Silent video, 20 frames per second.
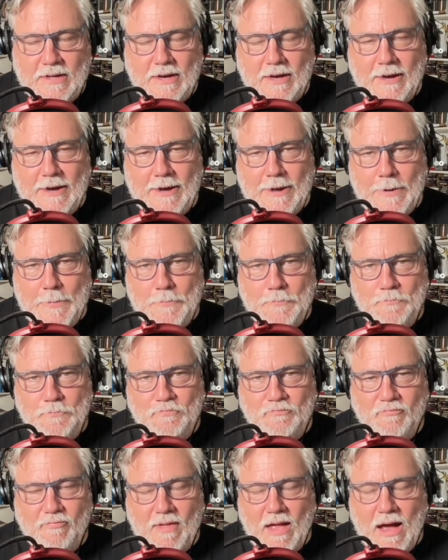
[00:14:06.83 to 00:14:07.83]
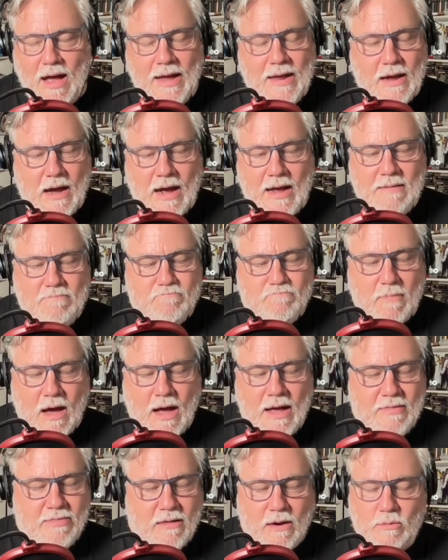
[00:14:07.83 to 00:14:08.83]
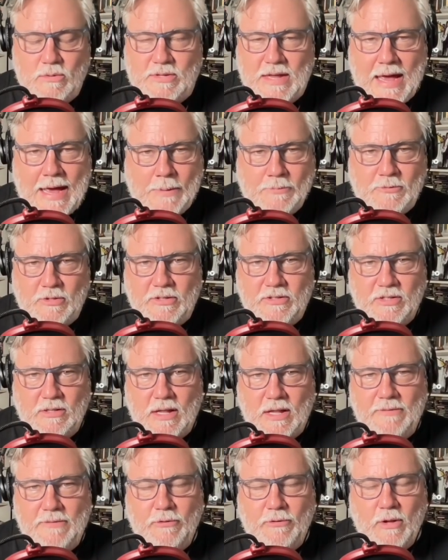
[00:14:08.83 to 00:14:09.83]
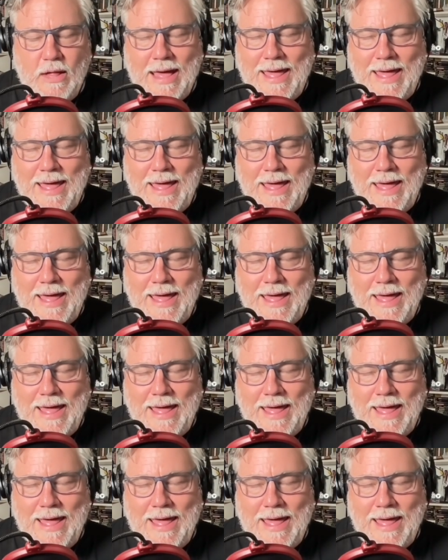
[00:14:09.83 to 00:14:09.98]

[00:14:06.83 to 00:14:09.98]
I thought it was absolutely delightful,